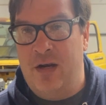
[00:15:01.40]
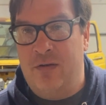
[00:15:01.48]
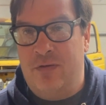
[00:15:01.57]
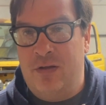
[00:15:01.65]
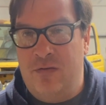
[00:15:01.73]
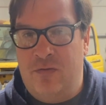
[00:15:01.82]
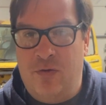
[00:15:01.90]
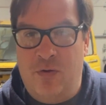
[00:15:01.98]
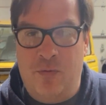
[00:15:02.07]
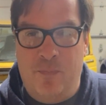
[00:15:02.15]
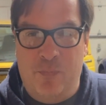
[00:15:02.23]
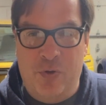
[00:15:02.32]
of it.
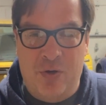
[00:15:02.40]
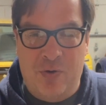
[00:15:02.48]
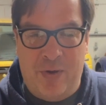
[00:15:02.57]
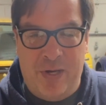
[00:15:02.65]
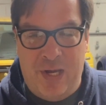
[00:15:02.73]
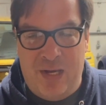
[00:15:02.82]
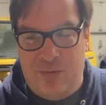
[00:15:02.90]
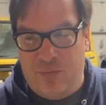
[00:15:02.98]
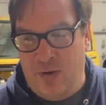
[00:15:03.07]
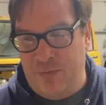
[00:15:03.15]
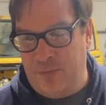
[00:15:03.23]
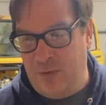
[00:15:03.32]
So, you know, I got
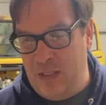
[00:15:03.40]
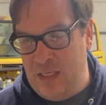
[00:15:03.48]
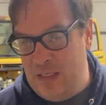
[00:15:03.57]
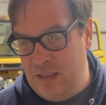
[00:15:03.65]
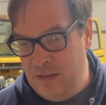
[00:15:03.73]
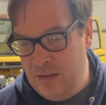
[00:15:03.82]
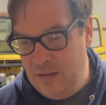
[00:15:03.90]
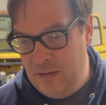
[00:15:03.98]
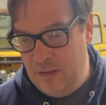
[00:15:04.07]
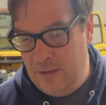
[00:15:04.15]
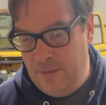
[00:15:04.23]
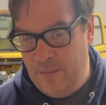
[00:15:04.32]
roughly,
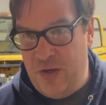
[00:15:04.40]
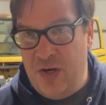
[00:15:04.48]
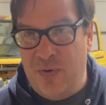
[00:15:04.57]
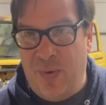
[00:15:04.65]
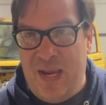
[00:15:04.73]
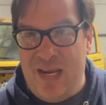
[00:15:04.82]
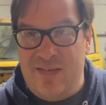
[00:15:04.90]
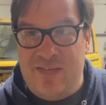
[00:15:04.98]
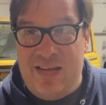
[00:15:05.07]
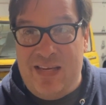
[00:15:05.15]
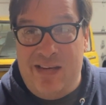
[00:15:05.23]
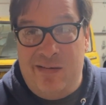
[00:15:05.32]
you know,
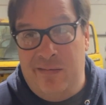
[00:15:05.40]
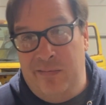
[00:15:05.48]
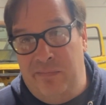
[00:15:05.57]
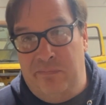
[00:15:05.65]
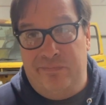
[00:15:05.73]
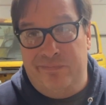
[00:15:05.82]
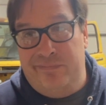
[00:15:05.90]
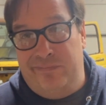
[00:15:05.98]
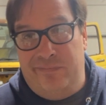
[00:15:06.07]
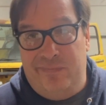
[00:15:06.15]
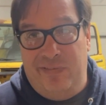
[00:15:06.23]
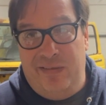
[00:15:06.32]
18,
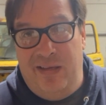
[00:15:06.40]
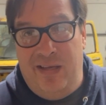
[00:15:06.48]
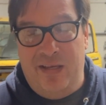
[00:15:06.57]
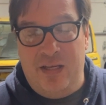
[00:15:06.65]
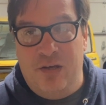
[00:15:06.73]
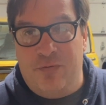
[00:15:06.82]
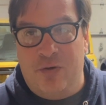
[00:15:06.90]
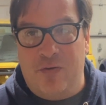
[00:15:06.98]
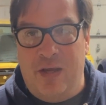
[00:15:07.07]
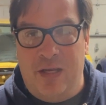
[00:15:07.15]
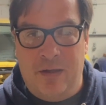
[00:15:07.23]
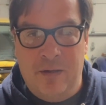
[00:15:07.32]
give or
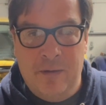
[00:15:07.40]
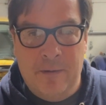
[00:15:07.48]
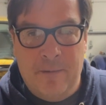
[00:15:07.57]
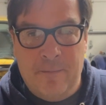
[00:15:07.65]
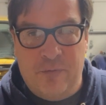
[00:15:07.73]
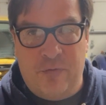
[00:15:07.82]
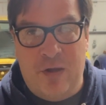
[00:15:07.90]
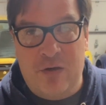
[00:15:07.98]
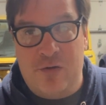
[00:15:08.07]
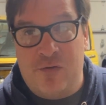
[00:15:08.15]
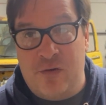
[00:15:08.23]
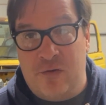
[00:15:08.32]
take. So I
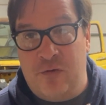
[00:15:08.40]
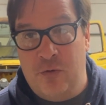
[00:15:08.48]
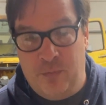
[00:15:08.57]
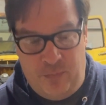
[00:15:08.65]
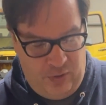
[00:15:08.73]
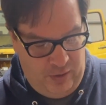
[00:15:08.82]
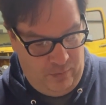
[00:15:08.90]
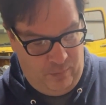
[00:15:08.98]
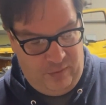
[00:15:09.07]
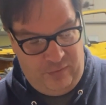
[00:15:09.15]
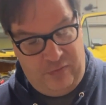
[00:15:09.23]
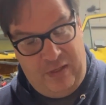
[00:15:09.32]
just assumed that it
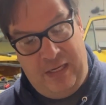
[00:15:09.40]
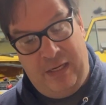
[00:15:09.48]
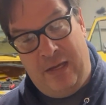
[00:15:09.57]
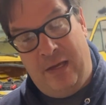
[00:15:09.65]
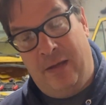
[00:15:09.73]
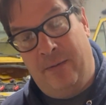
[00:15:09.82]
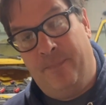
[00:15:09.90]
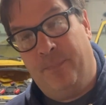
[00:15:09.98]
was a